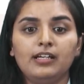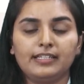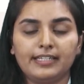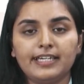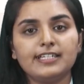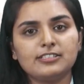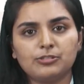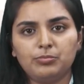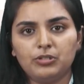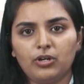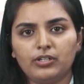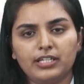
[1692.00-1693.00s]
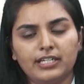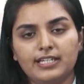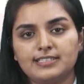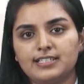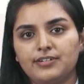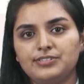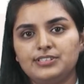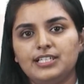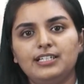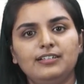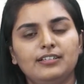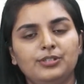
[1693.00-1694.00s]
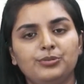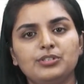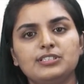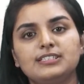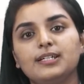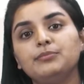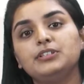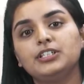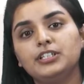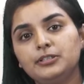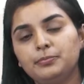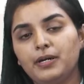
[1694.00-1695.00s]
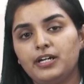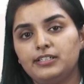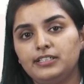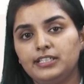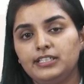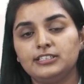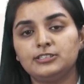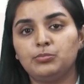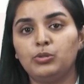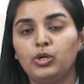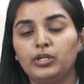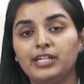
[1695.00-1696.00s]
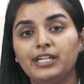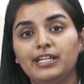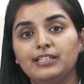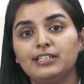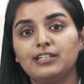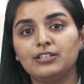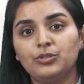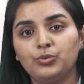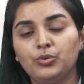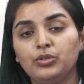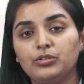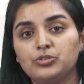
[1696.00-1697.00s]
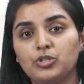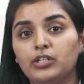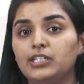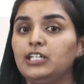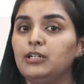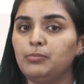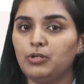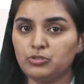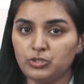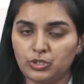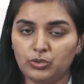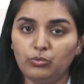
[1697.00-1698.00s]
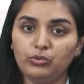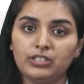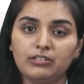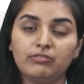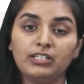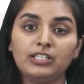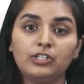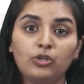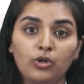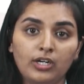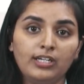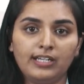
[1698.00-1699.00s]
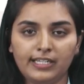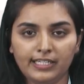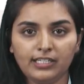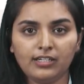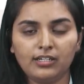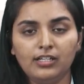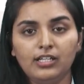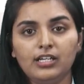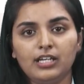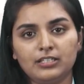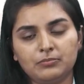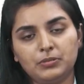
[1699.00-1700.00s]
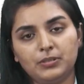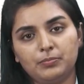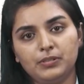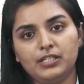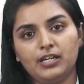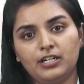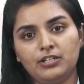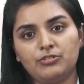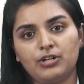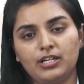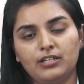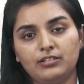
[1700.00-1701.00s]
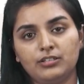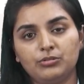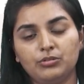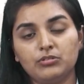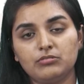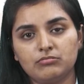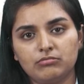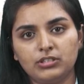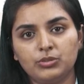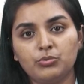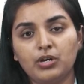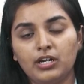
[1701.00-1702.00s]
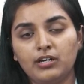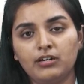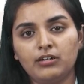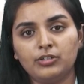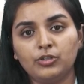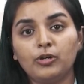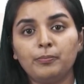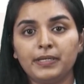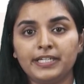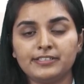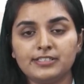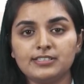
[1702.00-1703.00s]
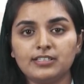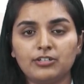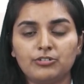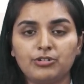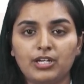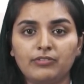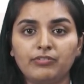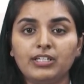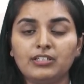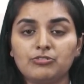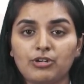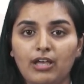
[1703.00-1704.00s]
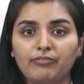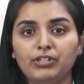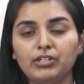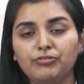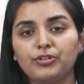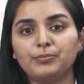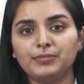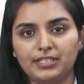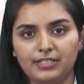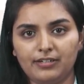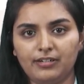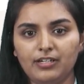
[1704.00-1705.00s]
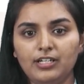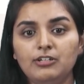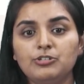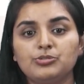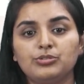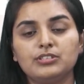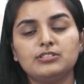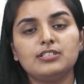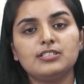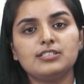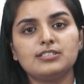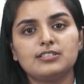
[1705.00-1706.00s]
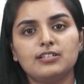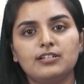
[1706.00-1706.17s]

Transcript: Guest blogging, as I've said, some third party is blogging and talking about you, giving your link, and people are your pages are driving traffic from there. So this is